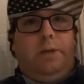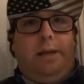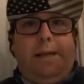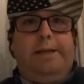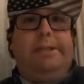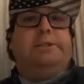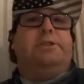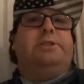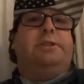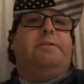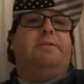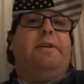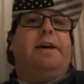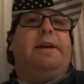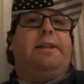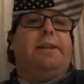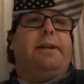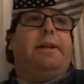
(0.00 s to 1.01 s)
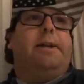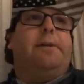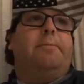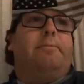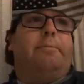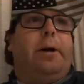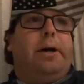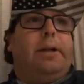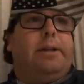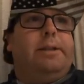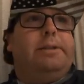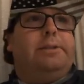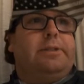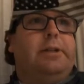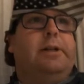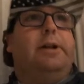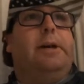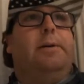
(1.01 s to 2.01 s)
Hence the fact that by
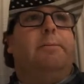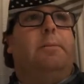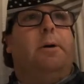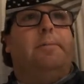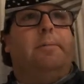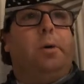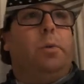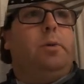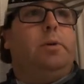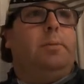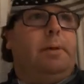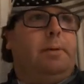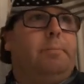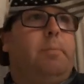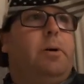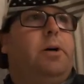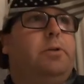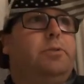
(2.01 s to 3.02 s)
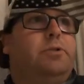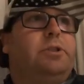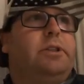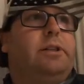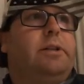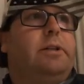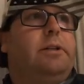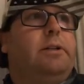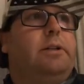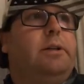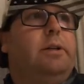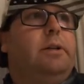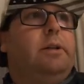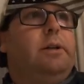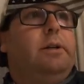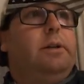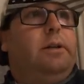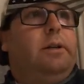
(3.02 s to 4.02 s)
this time I'm going to be posting,
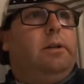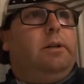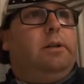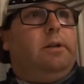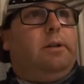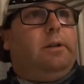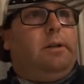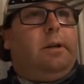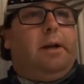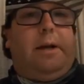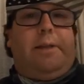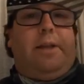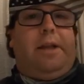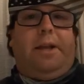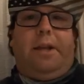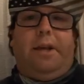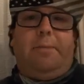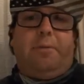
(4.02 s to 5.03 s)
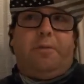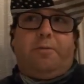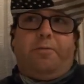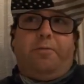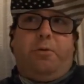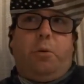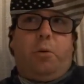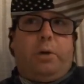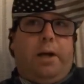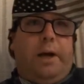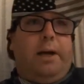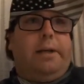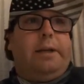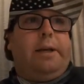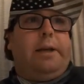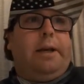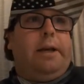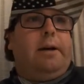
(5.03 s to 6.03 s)
I think, number
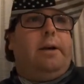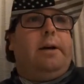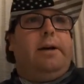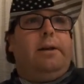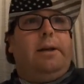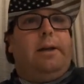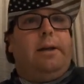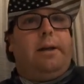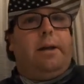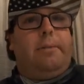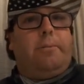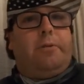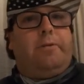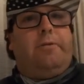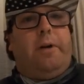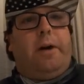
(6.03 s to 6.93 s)
499 and number